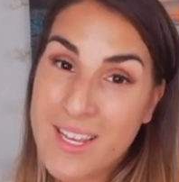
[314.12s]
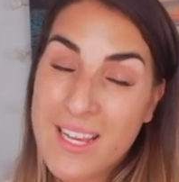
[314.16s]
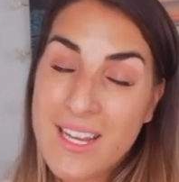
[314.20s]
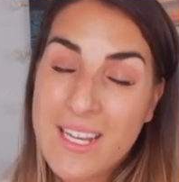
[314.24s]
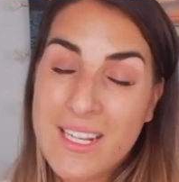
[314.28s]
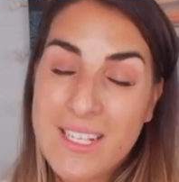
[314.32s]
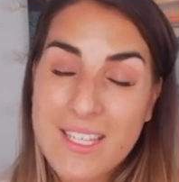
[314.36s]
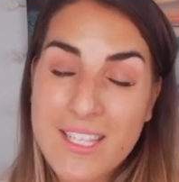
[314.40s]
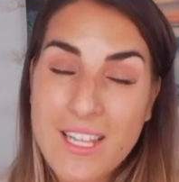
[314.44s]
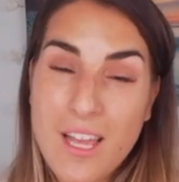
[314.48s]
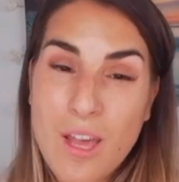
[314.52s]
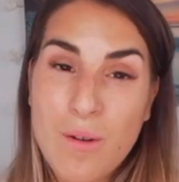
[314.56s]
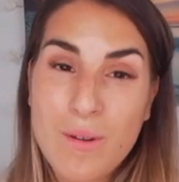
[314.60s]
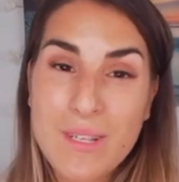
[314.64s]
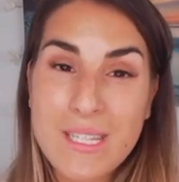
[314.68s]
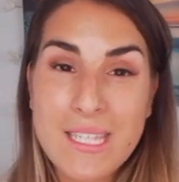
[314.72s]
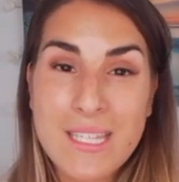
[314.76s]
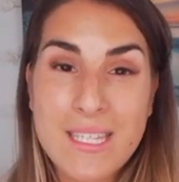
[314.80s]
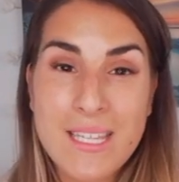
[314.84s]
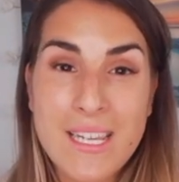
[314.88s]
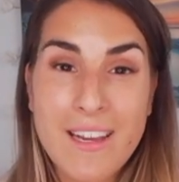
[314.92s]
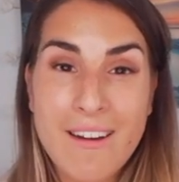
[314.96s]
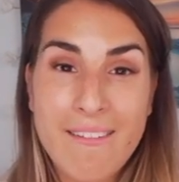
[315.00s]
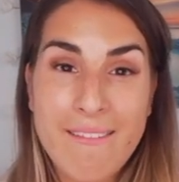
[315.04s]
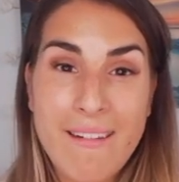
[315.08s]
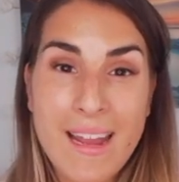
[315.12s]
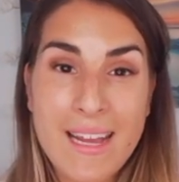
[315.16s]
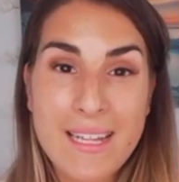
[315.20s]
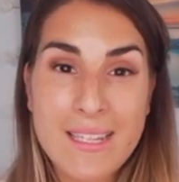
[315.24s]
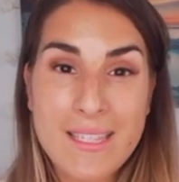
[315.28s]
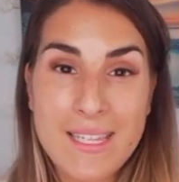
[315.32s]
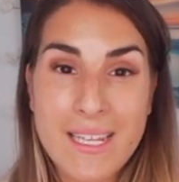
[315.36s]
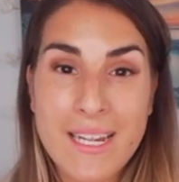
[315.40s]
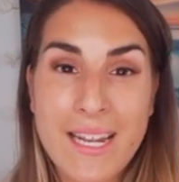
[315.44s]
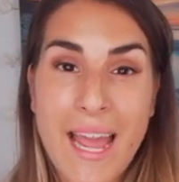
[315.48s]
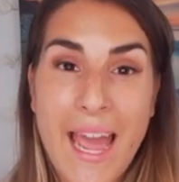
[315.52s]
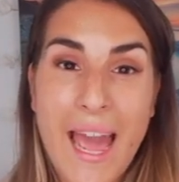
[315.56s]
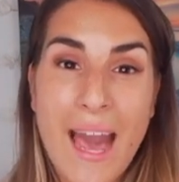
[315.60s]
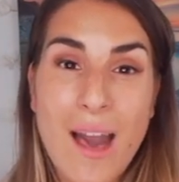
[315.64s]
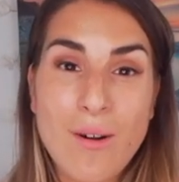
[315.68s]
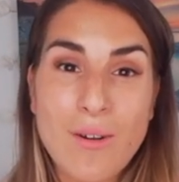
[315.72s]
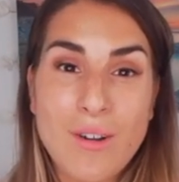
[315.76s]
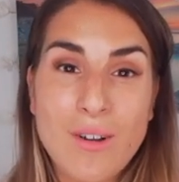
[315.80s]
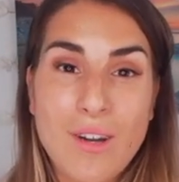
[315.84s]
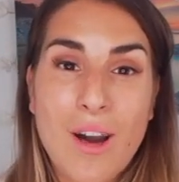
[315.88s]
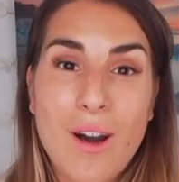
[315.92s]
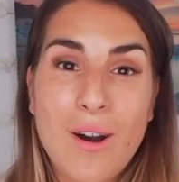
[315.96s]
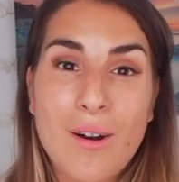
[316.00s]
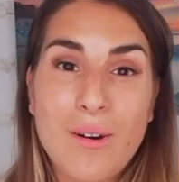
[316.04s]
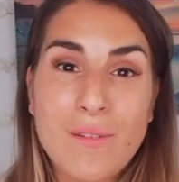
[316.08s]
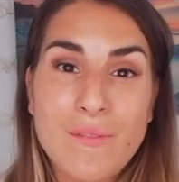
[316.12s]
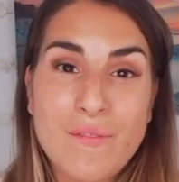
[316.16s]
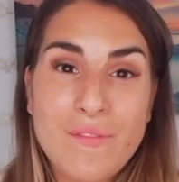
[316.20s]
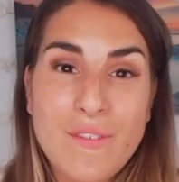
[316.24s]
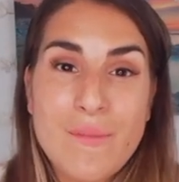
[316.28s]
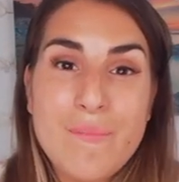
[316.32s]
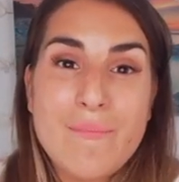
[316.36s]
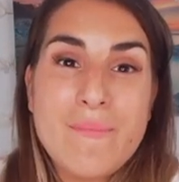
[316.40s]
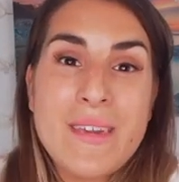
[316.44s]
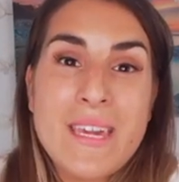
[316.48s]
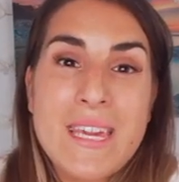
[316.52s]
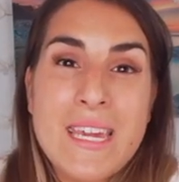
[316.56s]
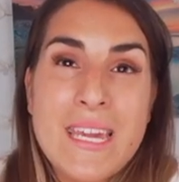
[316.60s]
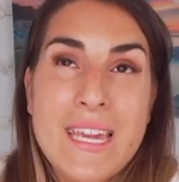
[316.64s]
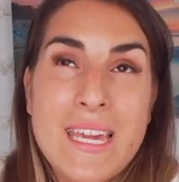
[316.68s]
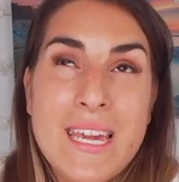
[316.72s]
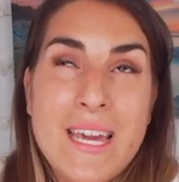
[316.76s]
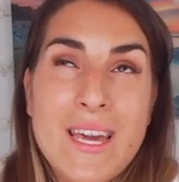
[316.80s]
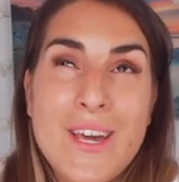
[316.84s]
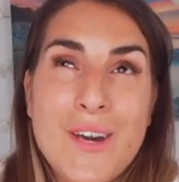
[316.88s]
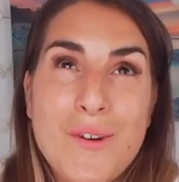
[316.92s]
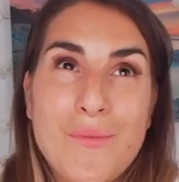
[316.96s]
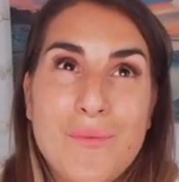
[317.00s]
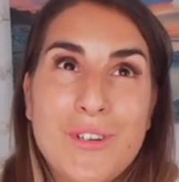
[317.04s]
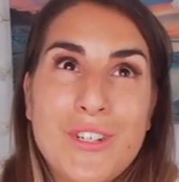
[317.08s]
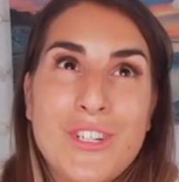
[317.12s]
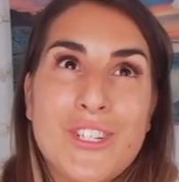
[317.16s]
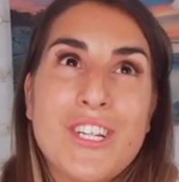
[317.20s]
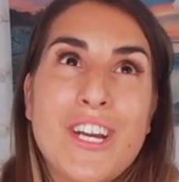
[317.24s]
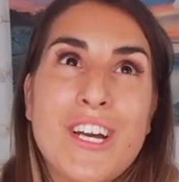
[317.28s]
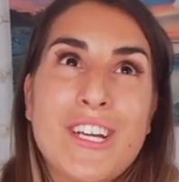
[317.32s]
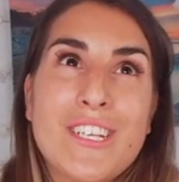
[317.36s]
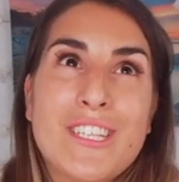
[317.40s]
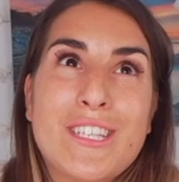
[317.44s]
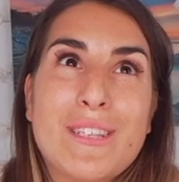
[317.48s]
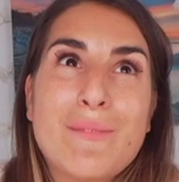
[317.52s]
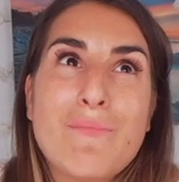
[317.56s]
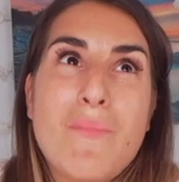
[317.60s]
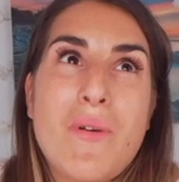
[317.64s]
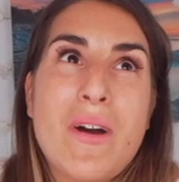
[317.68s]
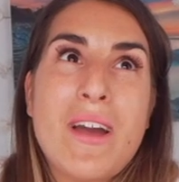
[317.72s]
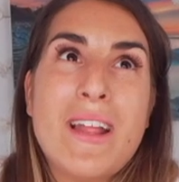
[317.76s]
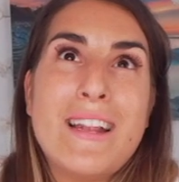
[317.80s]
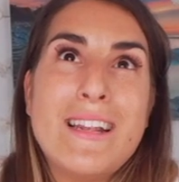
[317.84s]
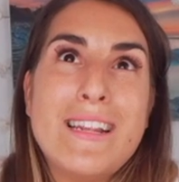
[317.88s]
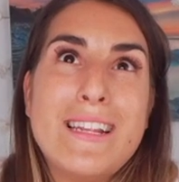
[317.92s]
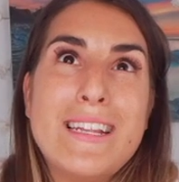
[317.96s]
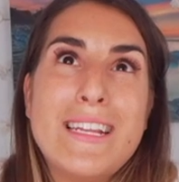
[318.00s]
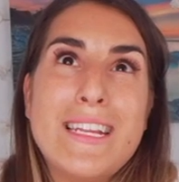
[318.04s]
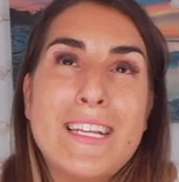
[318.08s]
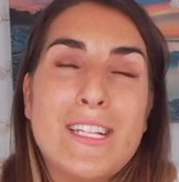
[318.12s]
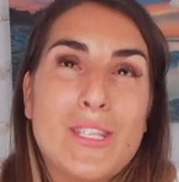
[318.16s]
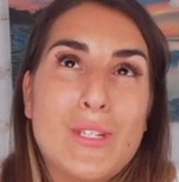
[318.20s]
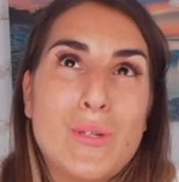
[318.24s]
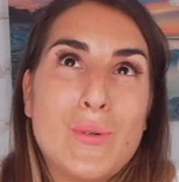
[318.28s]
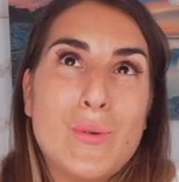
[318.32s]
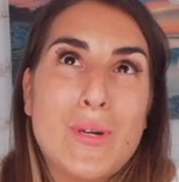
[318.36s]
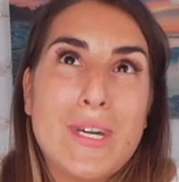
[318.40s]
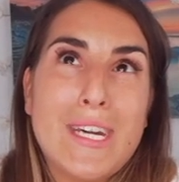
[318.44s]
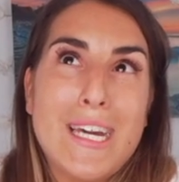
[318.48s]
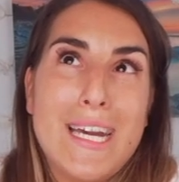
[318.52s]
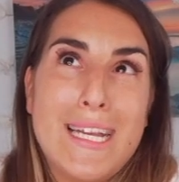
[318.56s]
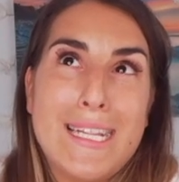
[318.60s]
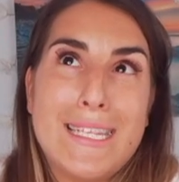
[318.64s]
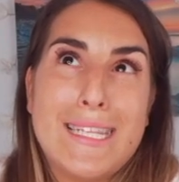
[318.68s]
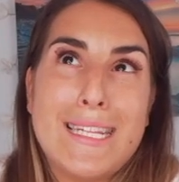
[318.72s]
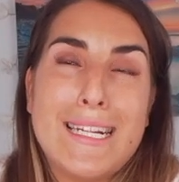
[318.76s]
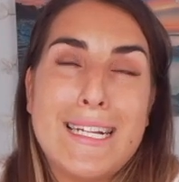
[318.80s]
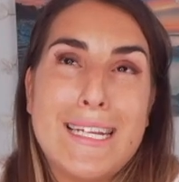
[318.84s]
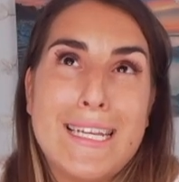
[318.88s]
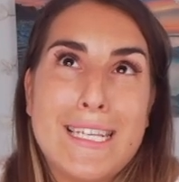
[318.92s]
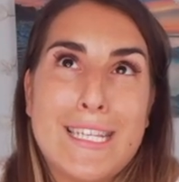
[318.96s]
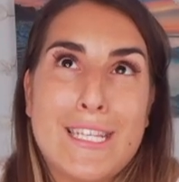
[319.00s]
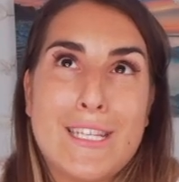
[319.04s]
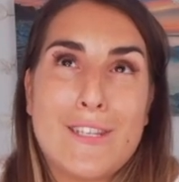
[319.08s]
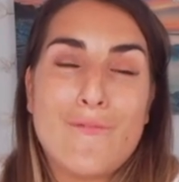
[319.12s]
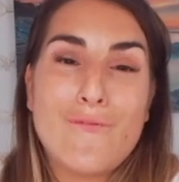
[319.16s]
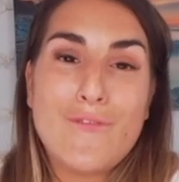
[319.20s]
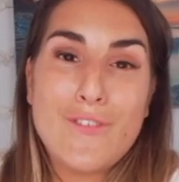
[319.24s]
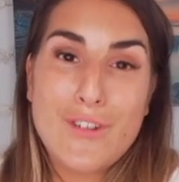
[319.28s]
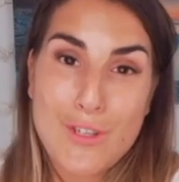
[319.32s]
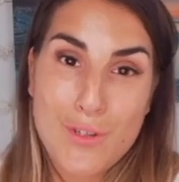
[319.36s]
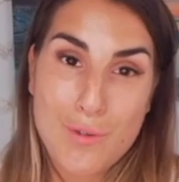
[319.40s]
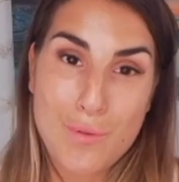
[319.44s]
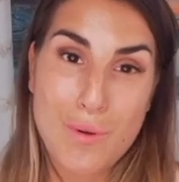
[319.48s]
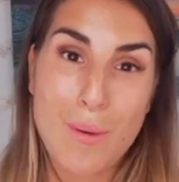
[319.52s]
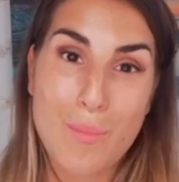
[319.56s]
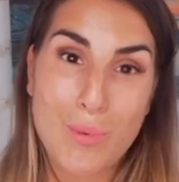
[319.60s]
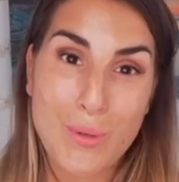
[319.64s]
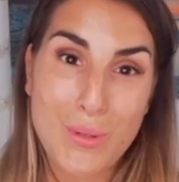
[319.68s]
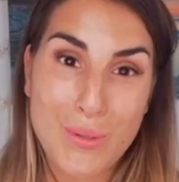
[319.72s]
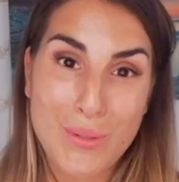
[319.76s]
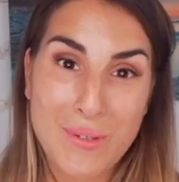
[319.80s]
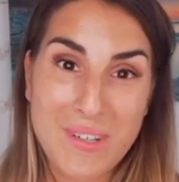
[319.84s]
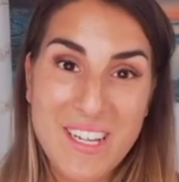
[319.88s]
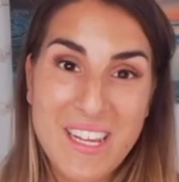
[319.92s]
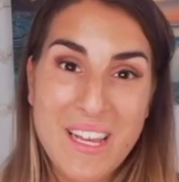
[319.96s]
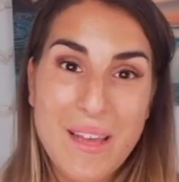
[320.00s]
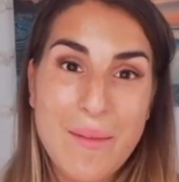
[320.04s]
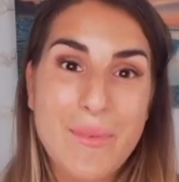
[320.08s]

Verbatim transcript: So cigarettes and alcohol for me were just my little catalyst for trouble